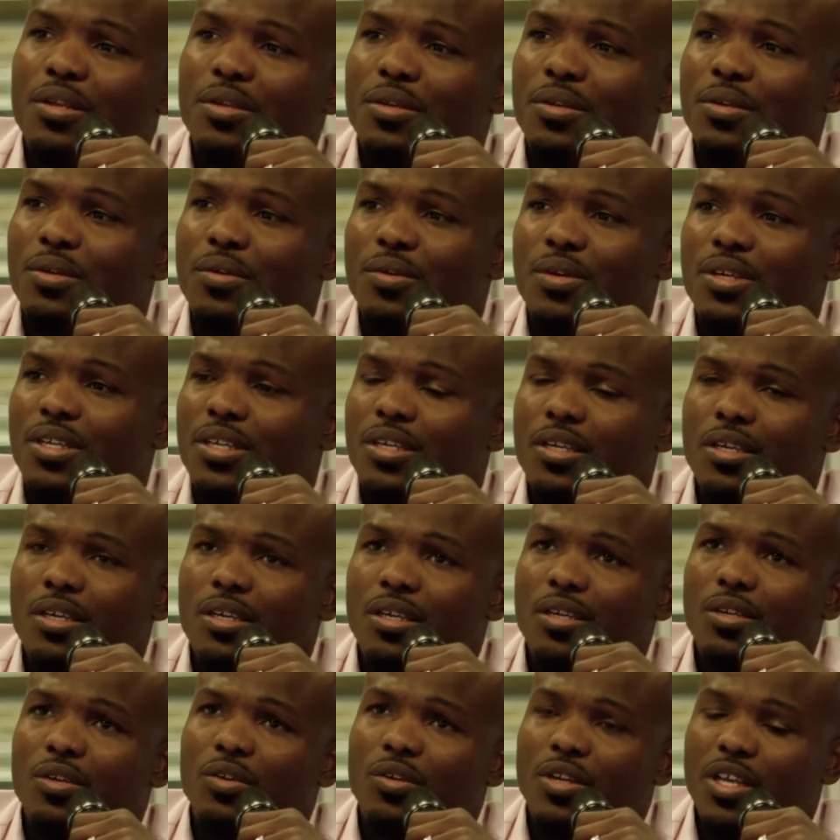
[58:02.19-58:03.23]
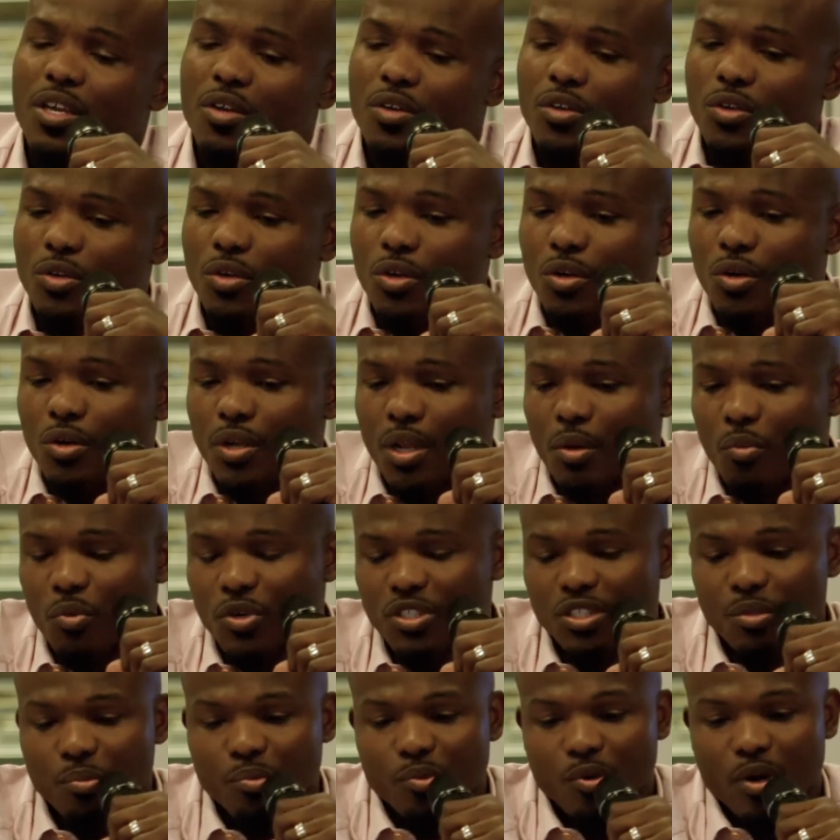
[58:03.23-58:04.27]
You know, it, you know they they
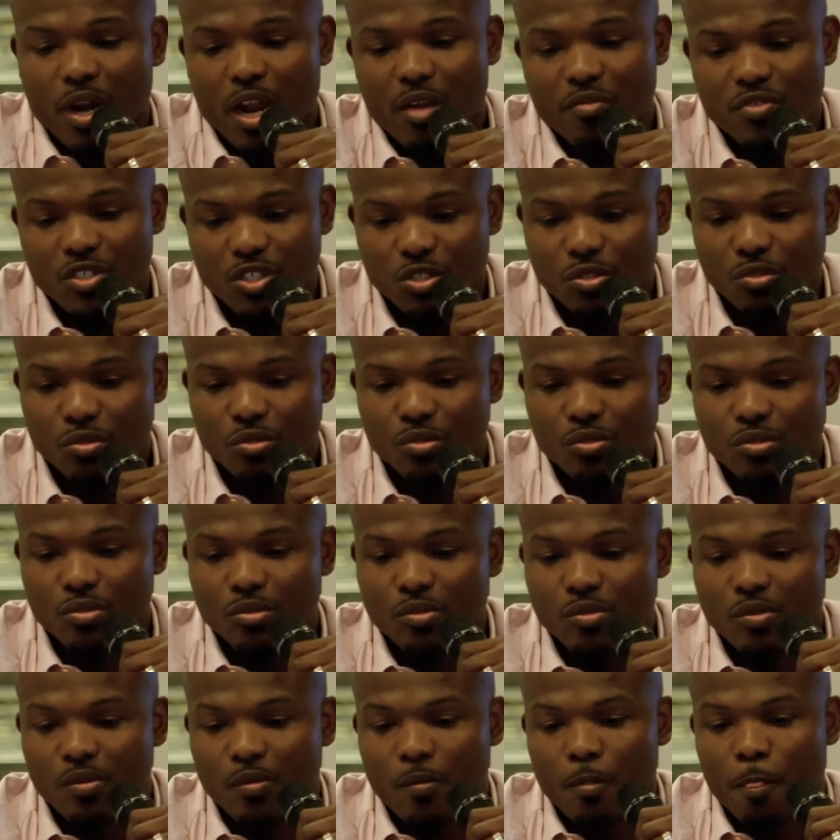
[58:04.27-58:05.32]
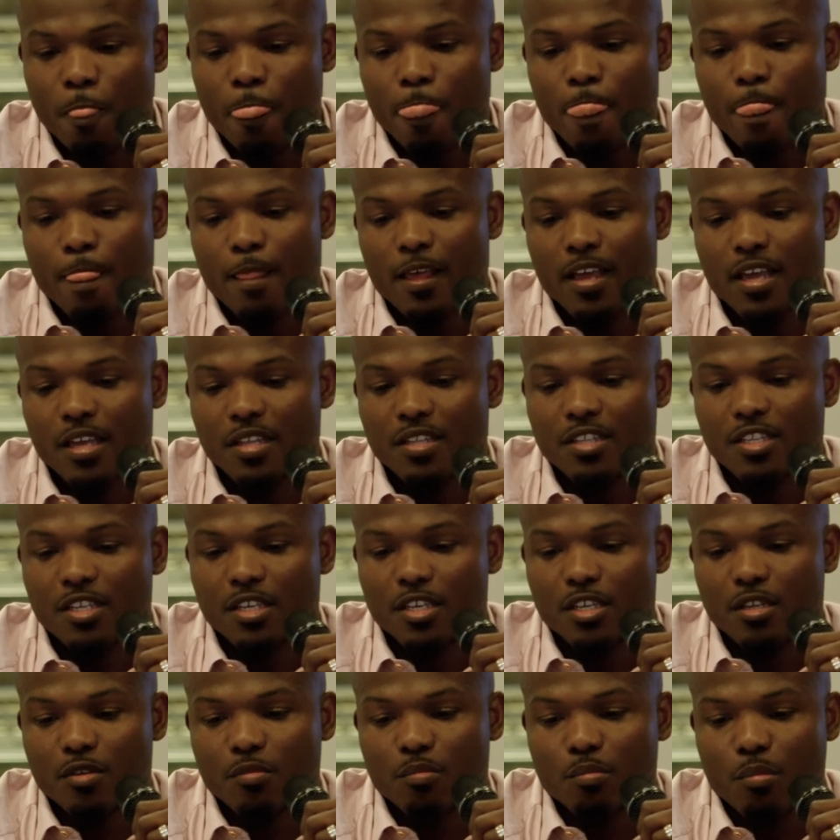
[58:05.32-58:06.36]
went to private school, and
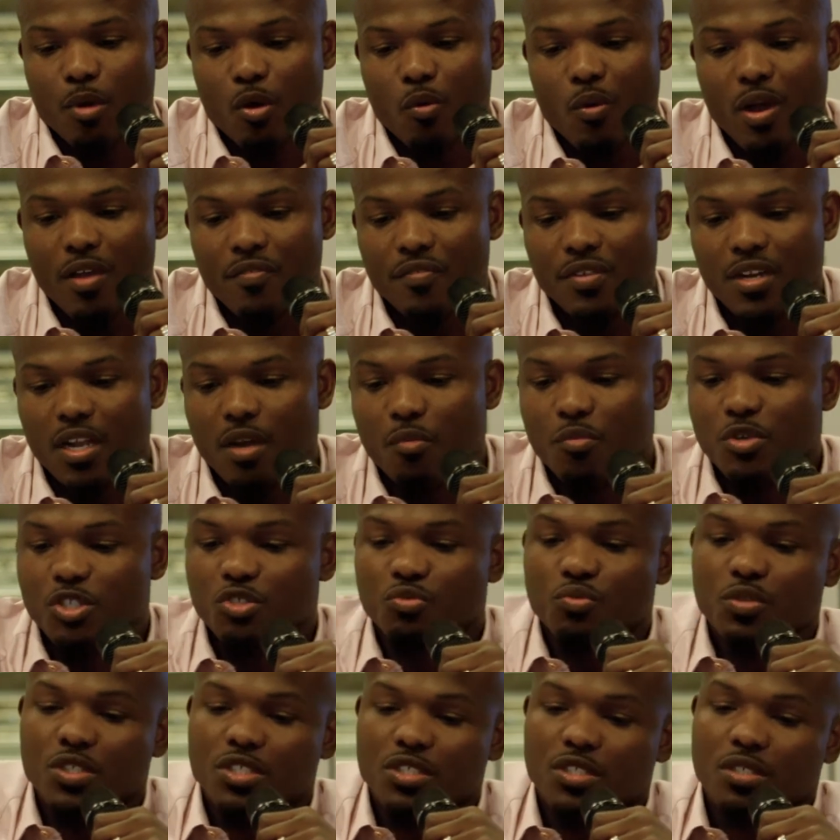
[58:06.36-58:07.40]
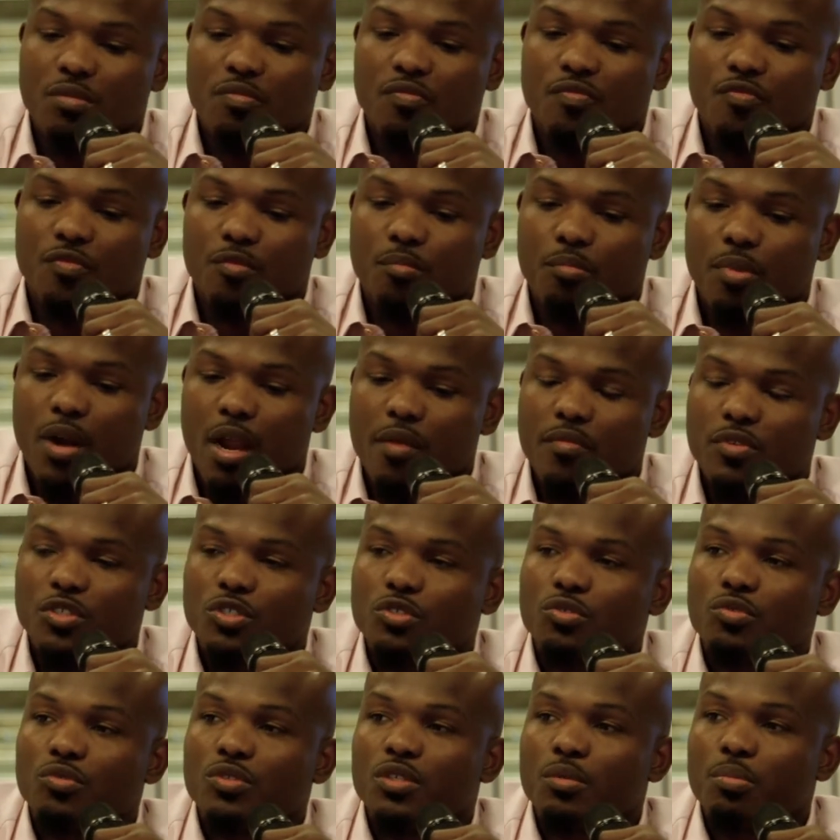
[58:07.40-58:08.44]
then my wife and I we switched them from private
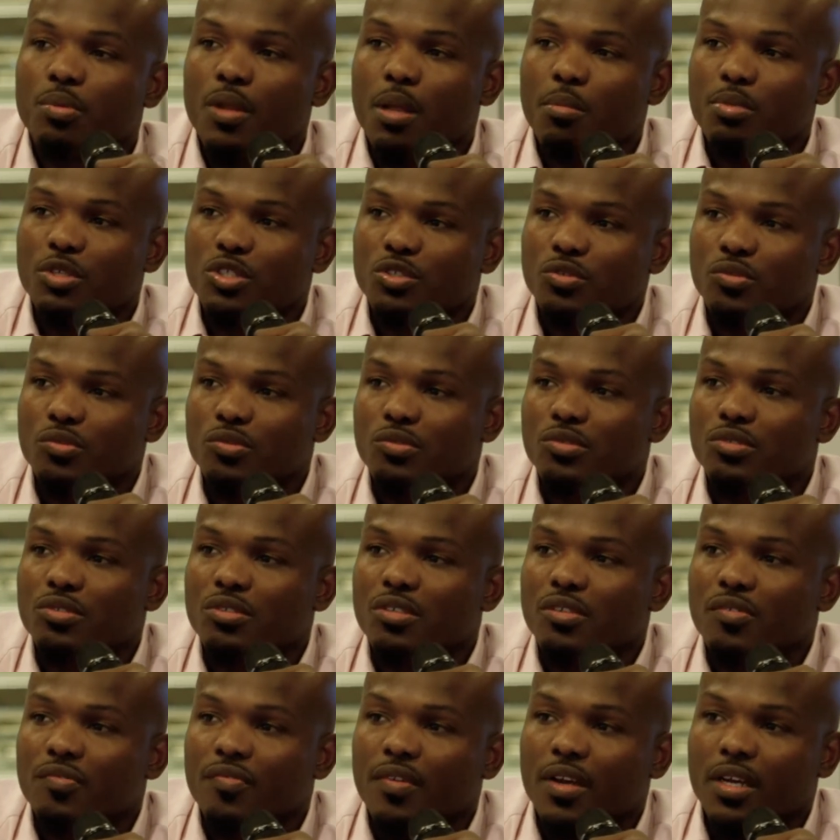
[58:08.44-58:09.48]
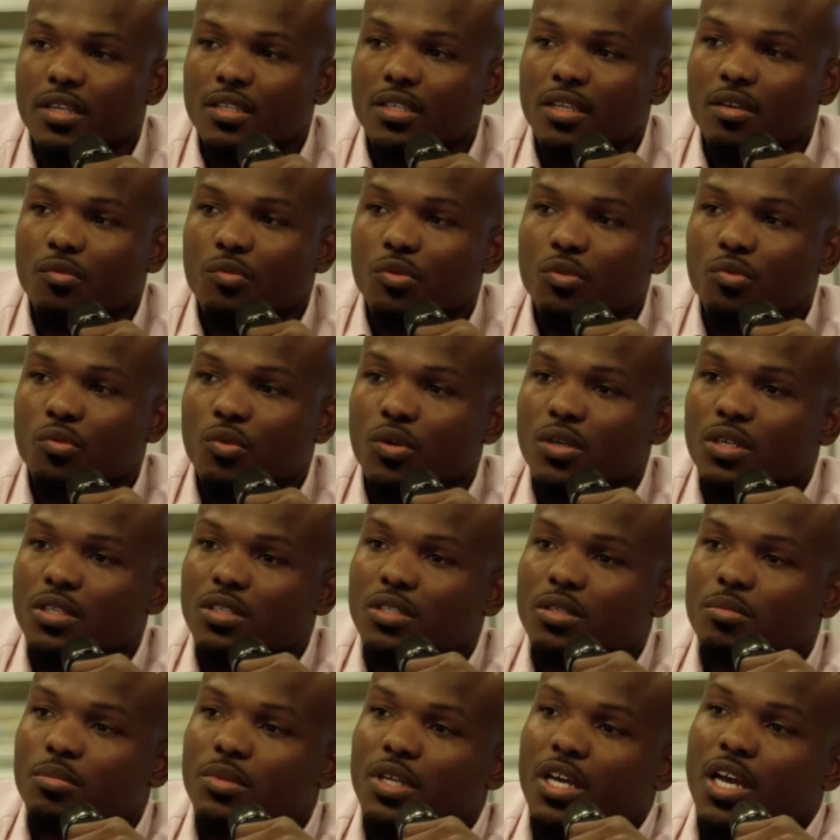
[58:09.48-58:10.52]
school to public school due to the fact that we
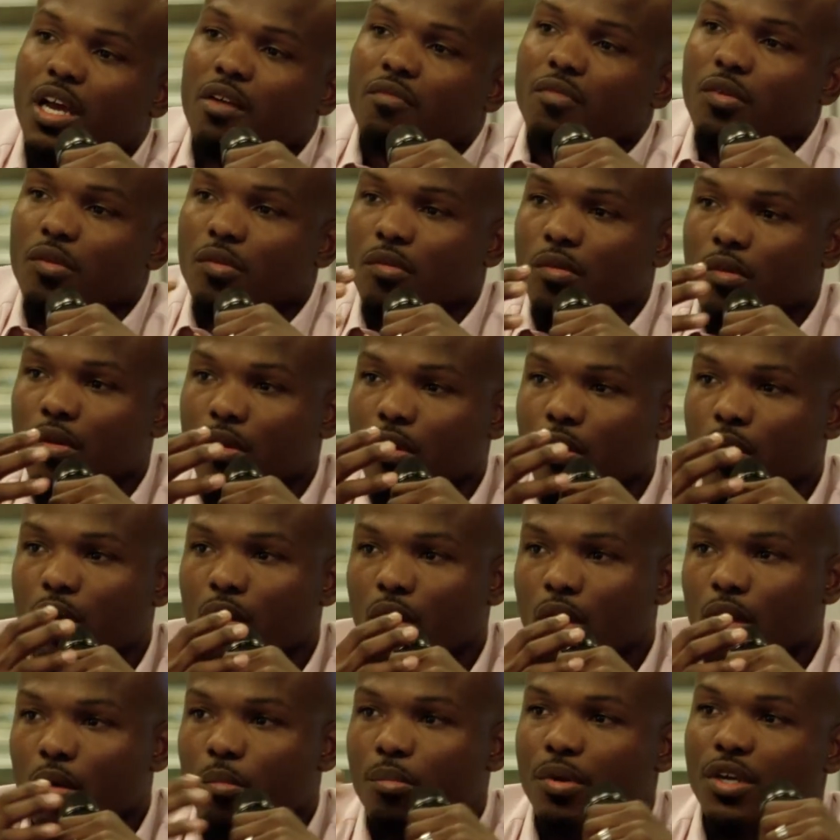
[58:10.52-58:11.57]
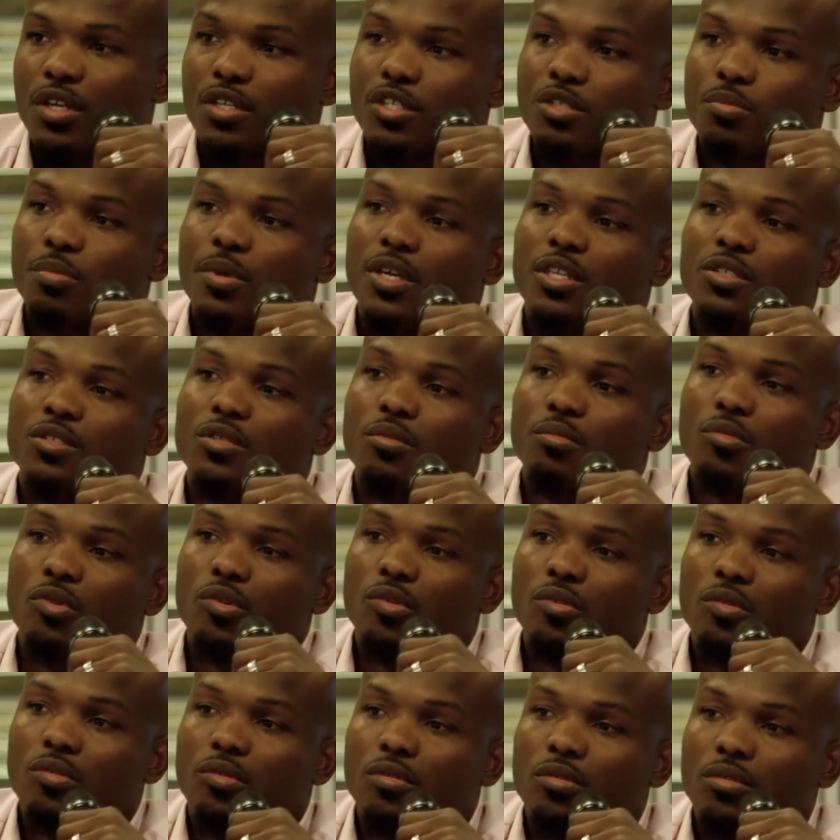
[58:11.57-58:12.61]
wanted them to have a, a bigger spectrum
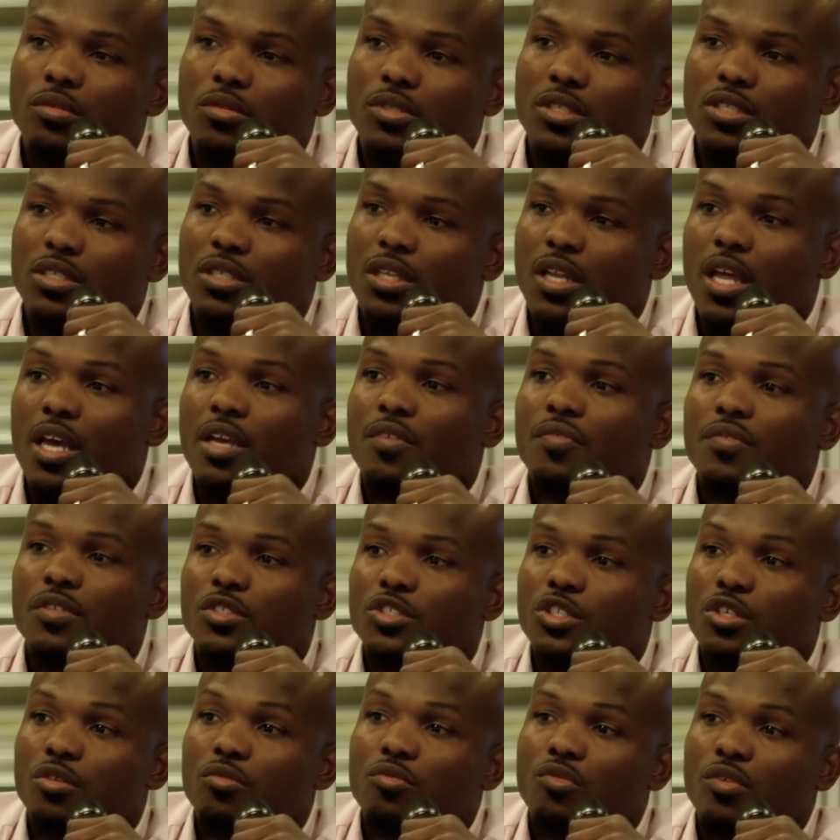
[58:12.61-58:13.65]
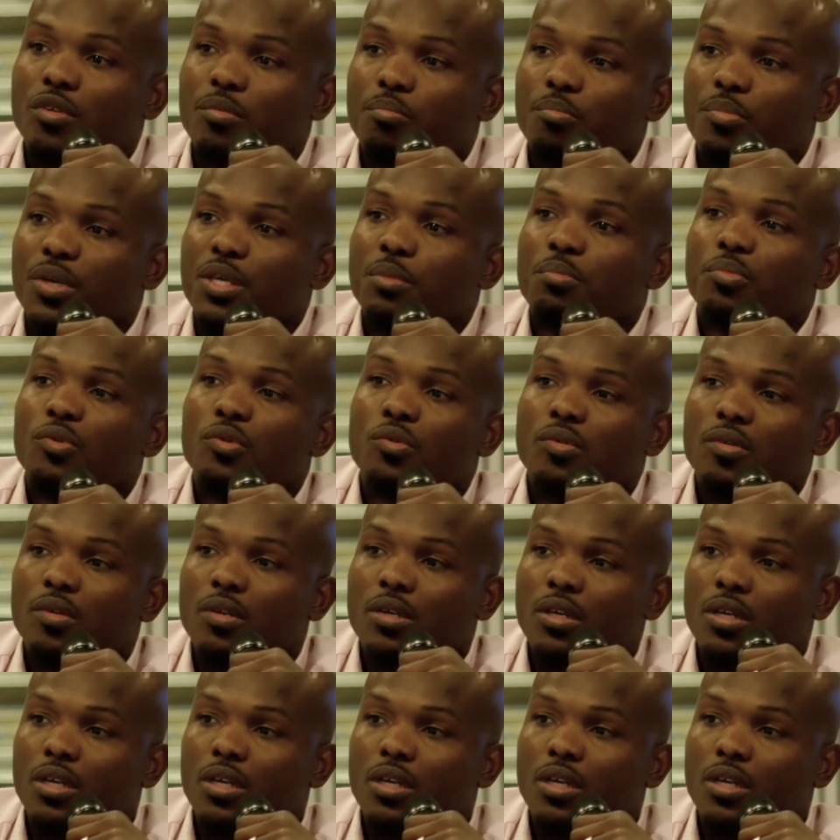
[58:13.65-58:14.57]
on just life in general and people.